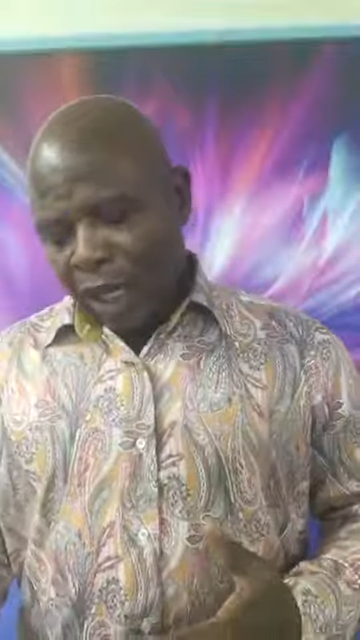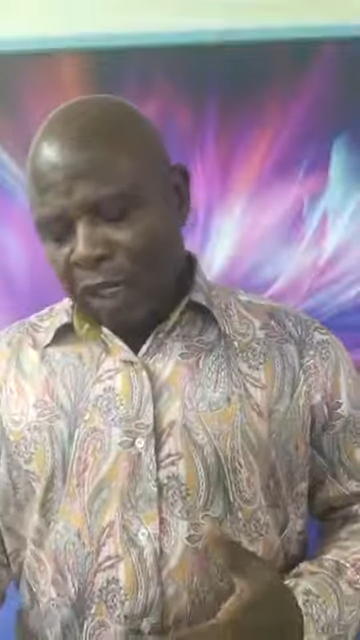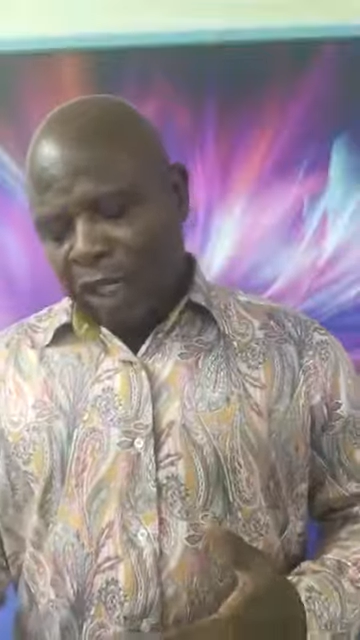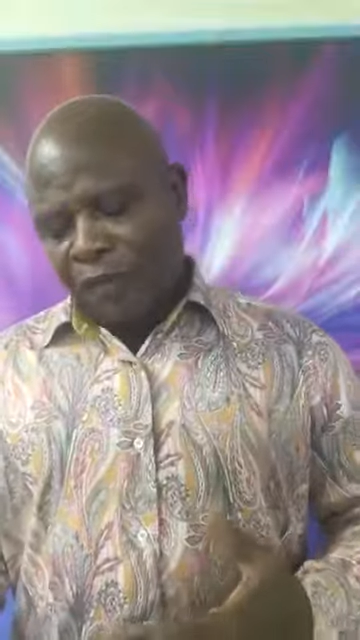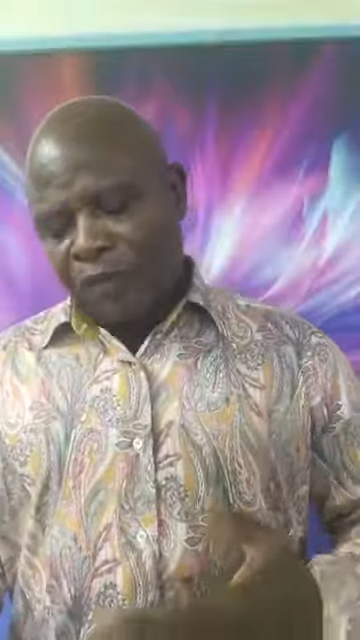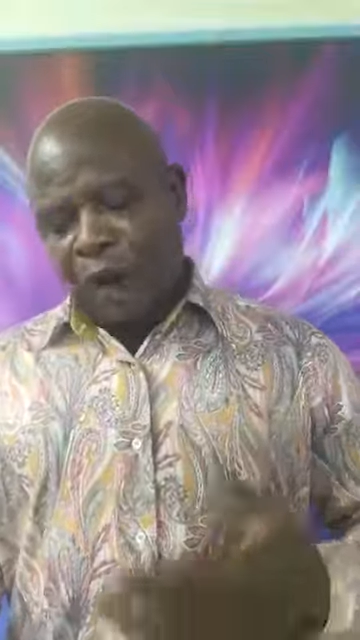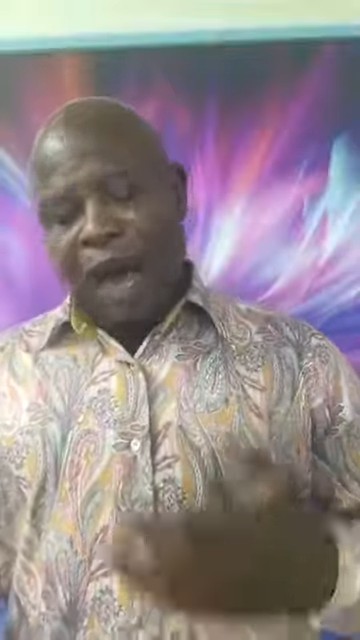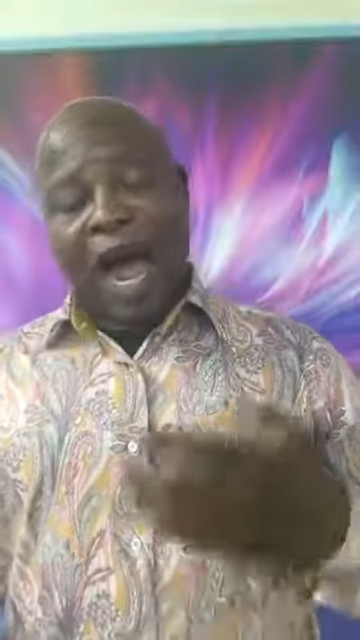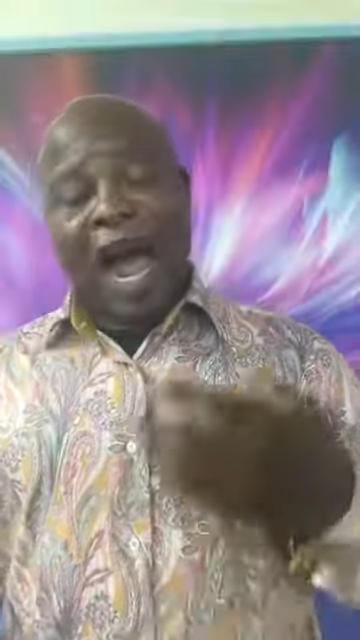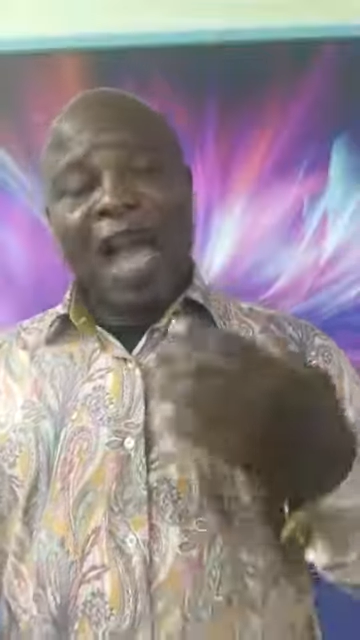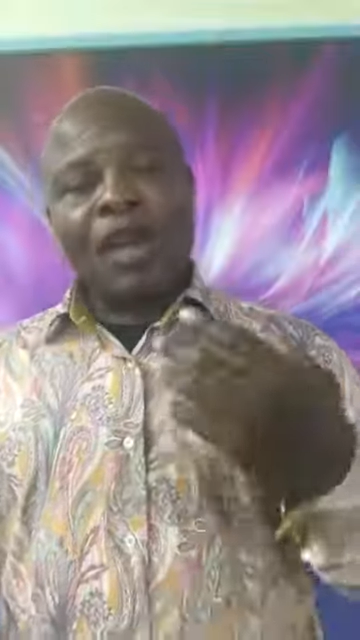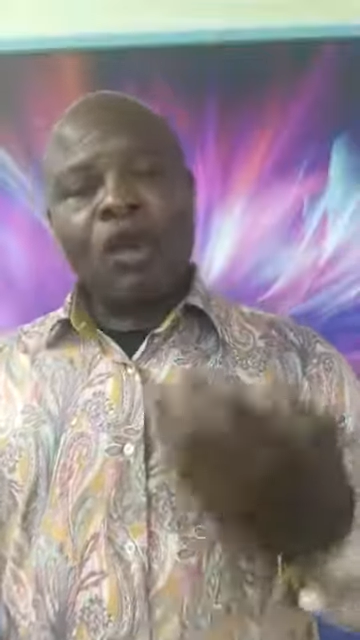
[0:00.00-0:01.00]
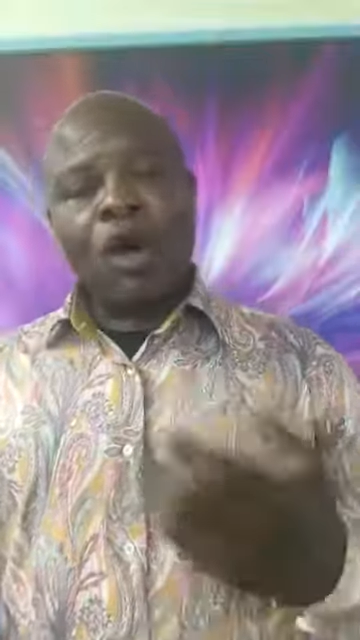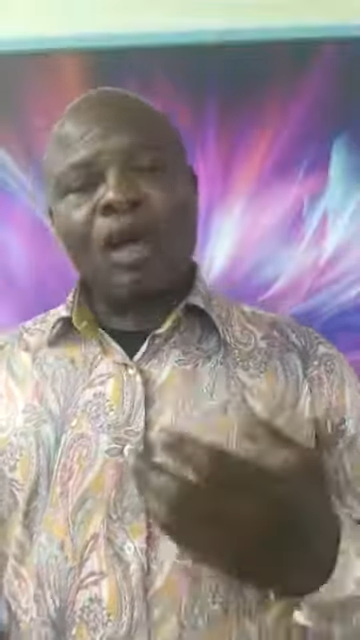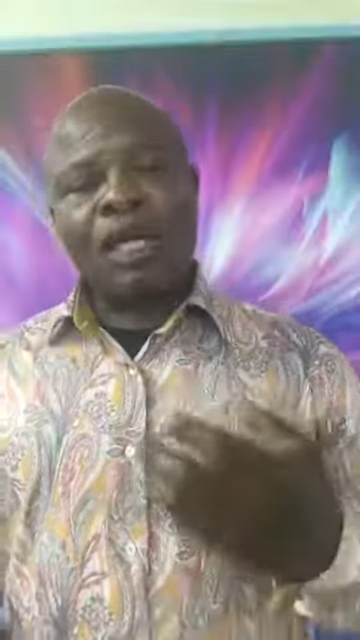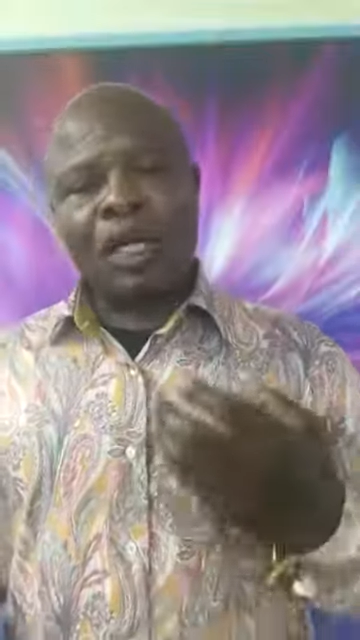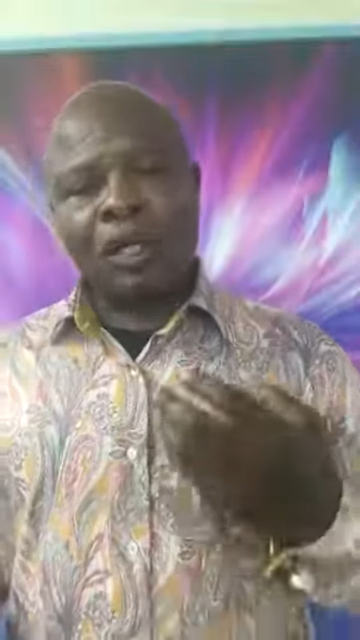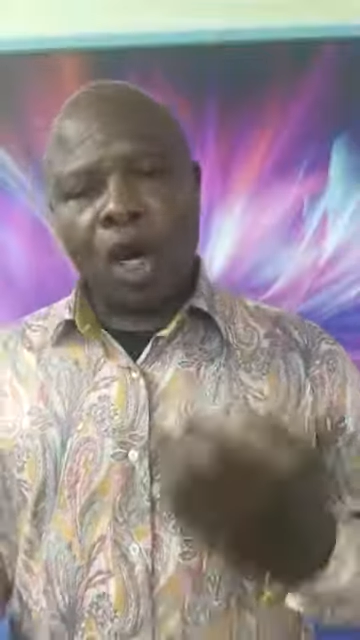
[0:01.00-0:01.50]
He said, For I
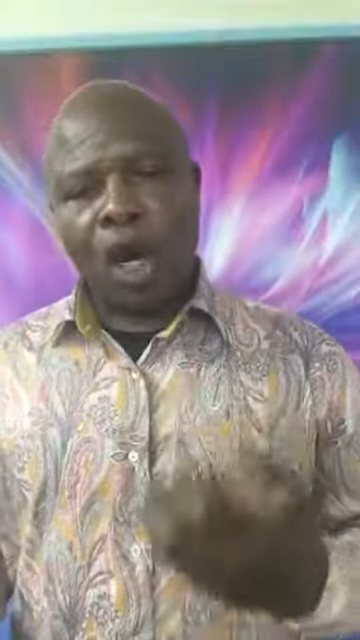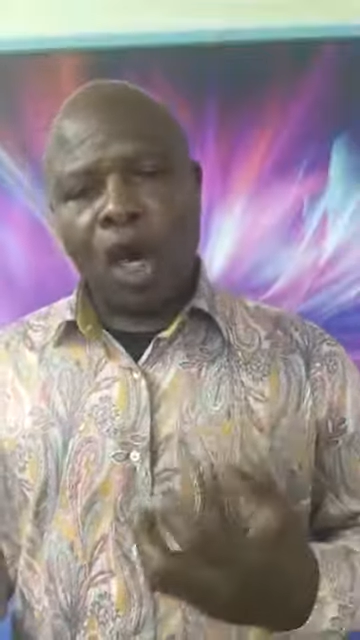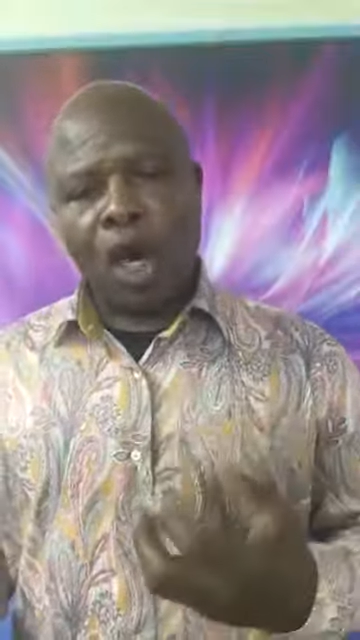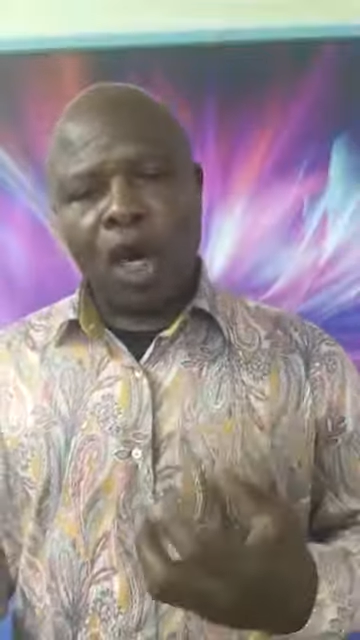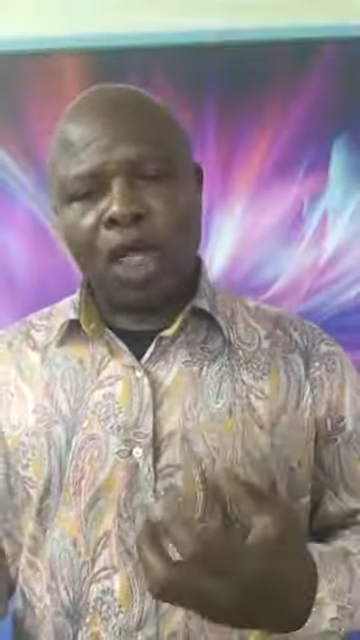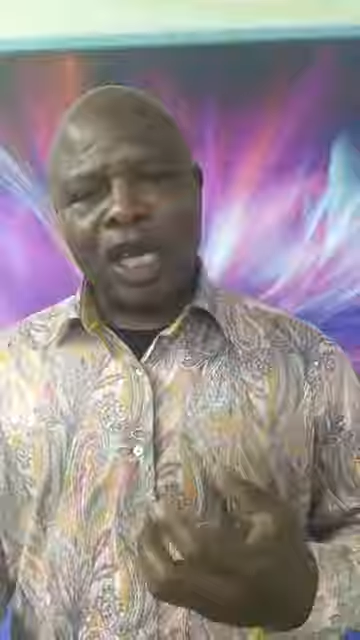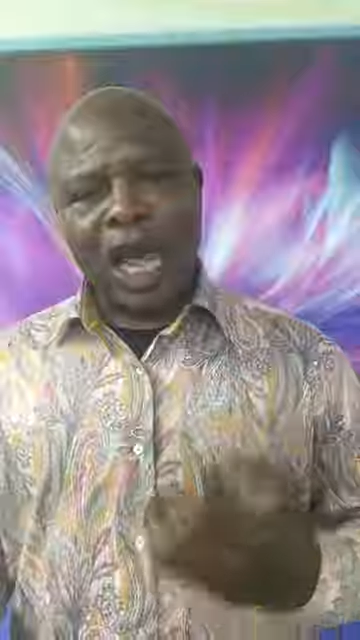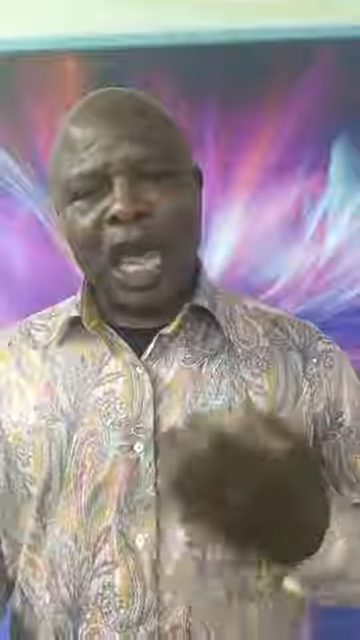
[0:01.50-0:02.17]
know the thought